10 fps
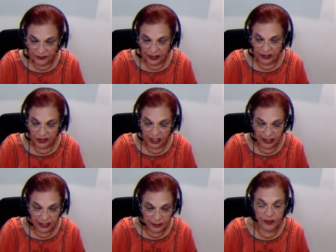in
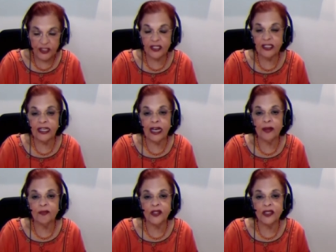Chinese prison
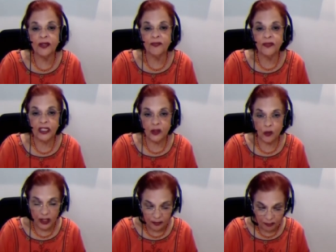camps is
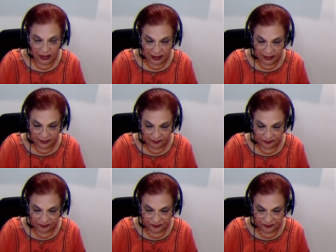1 million.